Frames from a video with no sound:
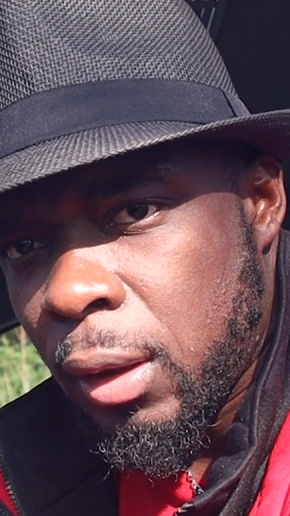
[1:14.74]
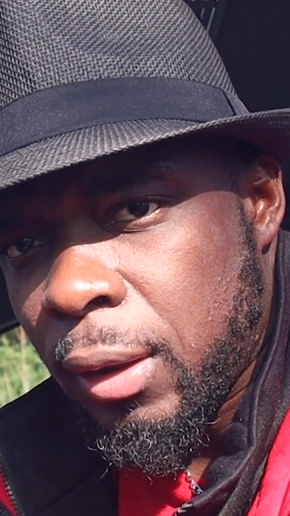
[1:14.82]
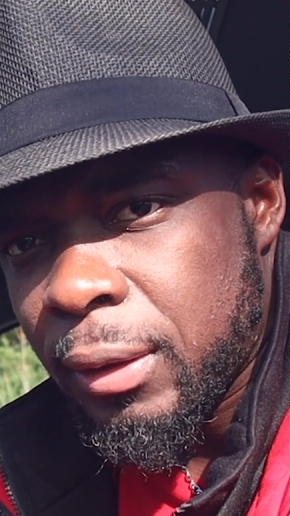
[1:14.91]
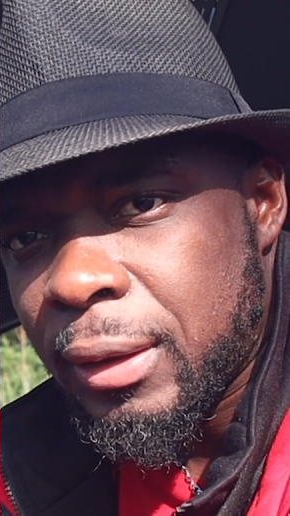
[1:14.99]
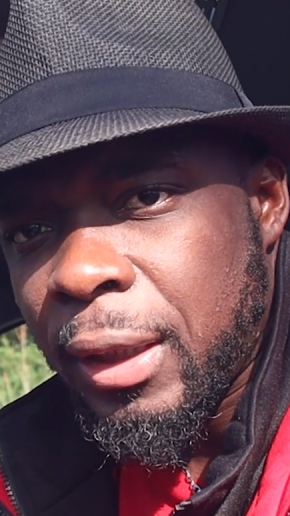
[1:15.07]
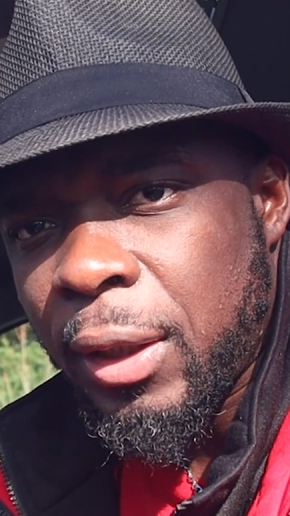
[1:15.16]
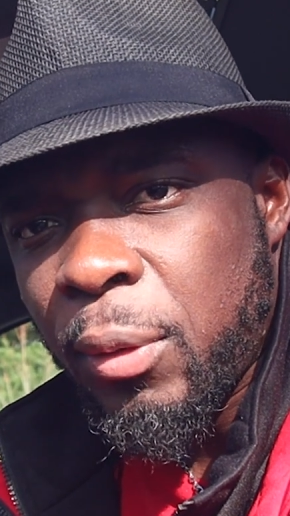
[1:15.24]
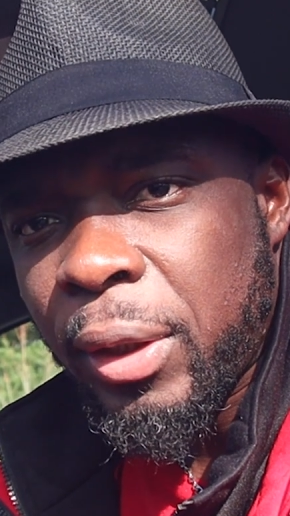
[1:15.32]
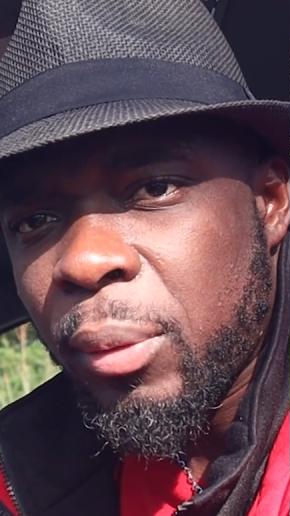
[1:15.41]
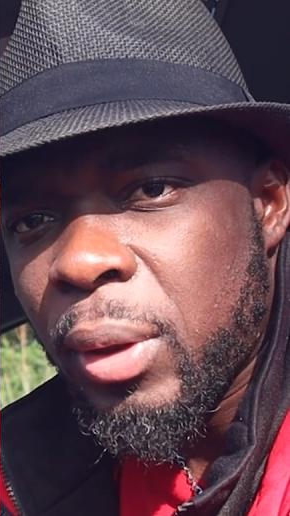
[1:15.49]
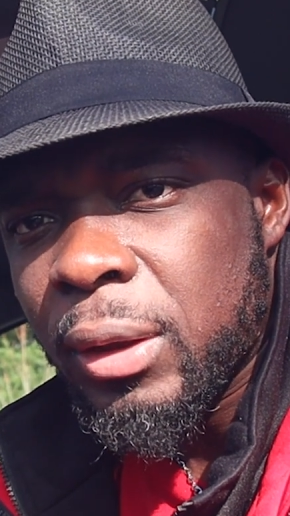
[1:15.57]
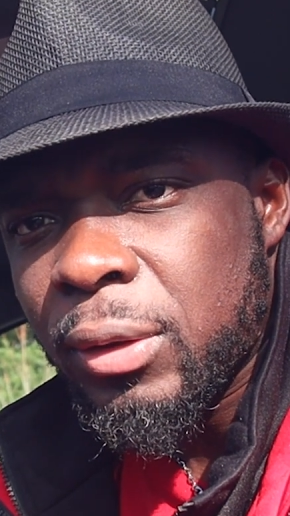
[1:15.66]
it takes take you
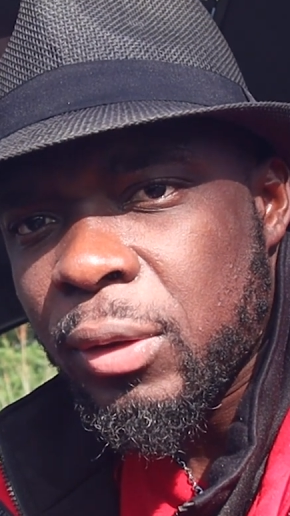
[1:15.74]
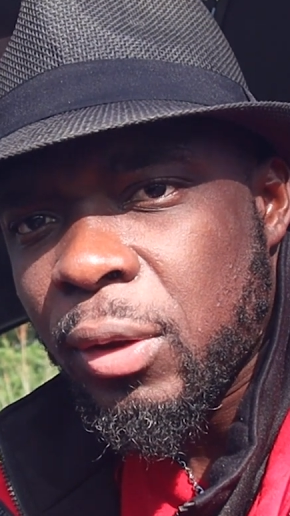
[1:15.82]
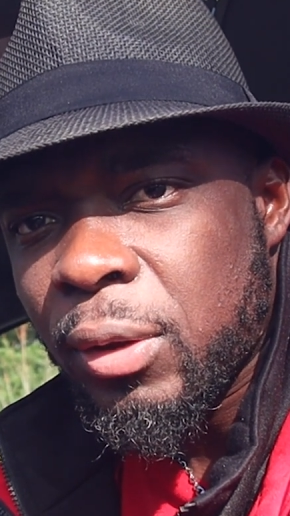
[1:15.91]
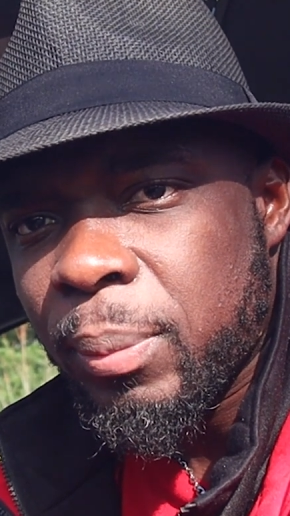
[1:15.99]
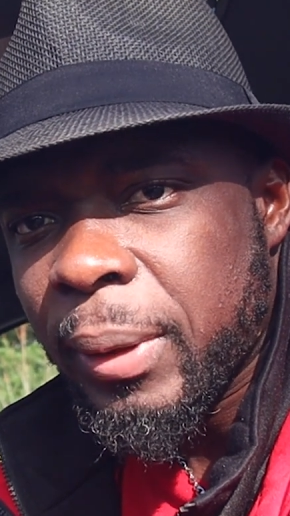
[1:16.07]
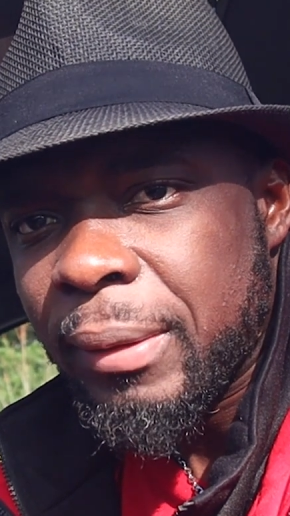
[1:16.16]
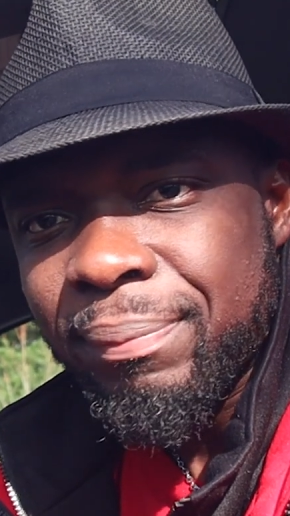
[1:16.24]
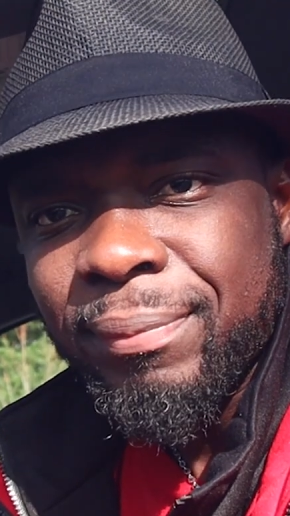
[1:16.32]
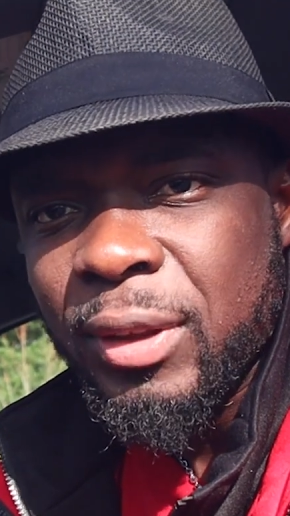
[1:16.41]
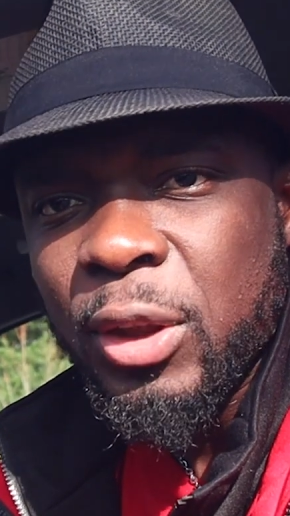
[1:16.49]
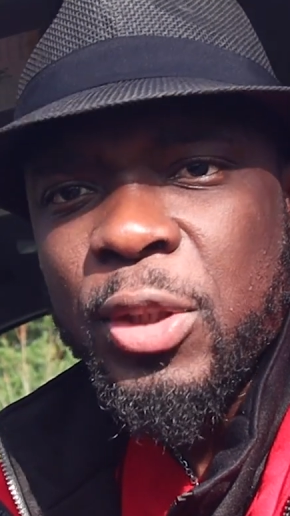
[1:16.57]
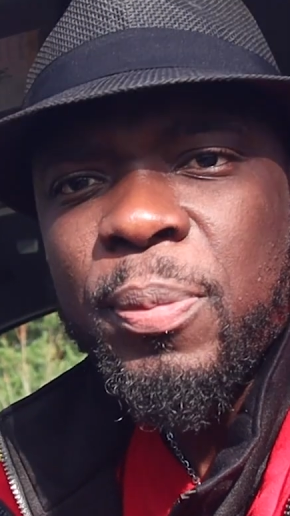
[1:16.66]
quite a while to load, but
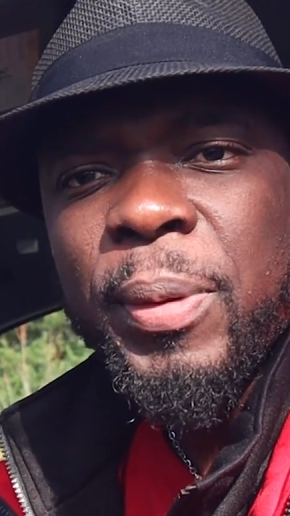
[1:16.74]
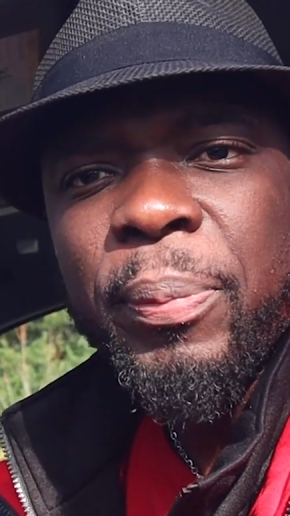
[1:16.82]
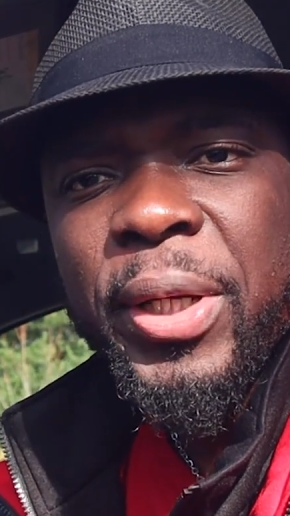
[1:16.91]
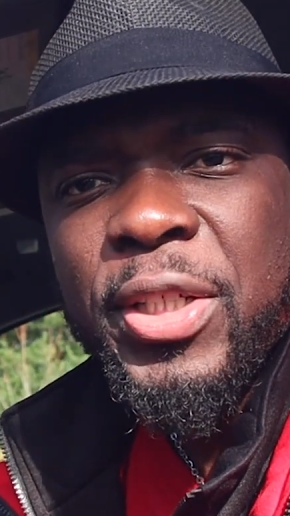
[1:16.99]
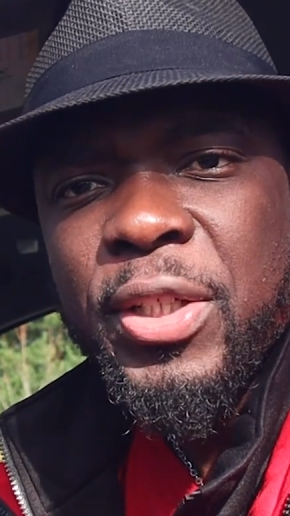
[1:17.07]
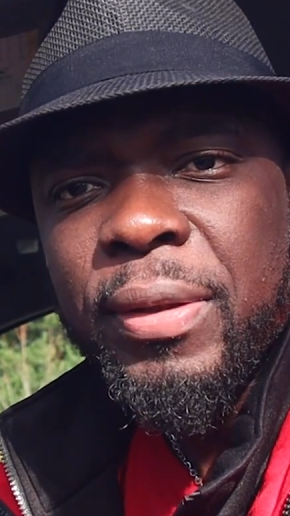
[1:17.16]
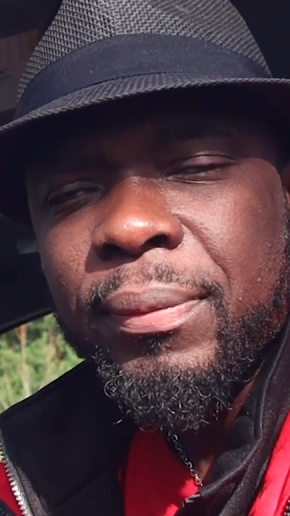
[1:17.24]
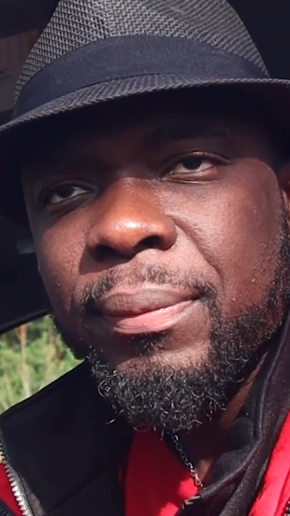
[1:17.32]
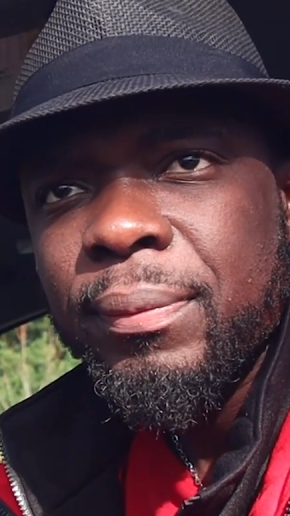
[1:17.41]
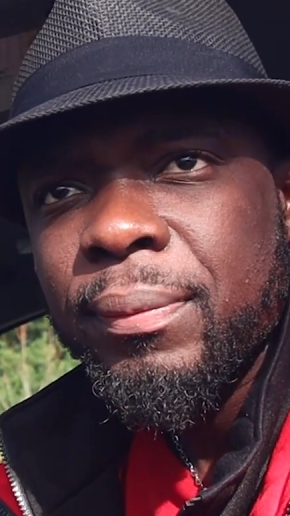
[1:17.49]
just be patient.